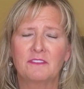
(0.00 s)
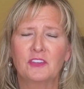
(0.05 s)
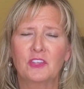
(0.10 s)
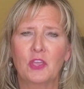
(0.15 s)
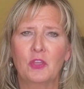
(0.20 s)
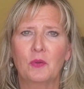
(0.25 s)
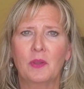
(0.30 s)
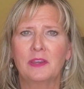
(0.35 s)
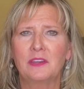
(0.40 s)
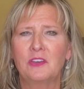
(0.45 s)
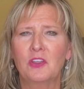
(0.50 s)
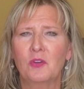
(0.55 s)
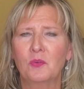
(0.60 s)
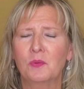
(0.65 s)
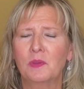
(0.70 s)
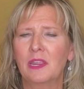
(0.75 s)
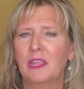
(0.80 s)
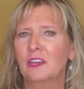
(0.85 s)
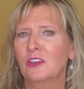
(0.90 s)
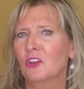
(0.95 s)
So I
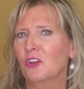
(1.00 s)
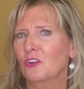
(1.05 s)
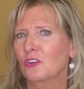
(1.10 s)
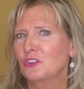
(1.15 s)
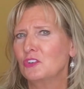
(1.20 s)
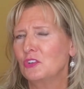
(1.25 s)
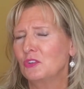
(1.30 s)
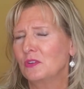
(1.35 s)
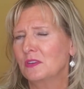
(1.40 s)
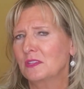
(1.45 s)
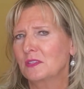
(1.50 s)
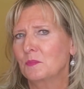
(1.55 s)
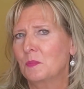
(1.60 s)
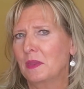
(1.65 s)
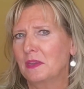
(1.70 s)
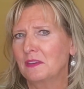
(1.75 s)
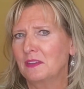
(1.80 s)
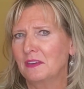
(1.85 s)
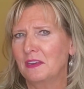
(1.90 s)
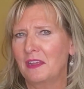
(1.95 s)
don't encourage you to
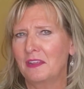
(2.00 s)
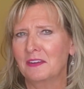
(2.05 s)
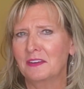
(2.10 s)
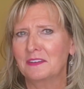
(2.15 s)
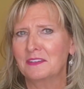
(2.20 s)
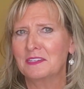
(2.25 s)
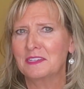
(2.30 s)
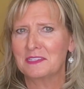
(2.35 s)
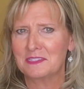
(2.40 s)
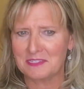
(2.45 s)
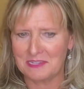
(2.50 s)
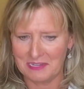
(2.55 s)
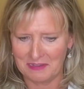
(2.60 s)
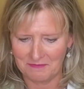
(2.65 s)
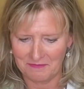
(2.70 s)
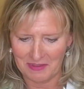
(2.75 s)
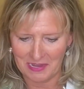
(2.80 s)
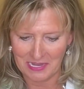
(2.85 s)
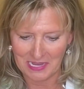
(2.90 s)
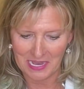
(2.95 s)
spend it on a Disney
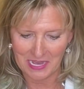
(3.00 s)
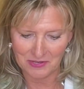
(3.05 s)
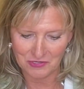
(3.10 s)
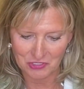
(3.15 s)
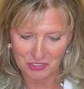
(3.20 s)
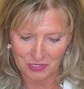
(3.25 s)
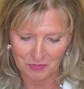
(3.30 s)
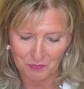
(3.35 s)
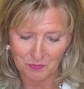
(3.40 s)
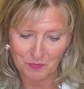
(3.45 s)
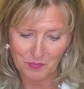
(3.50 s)
vacation.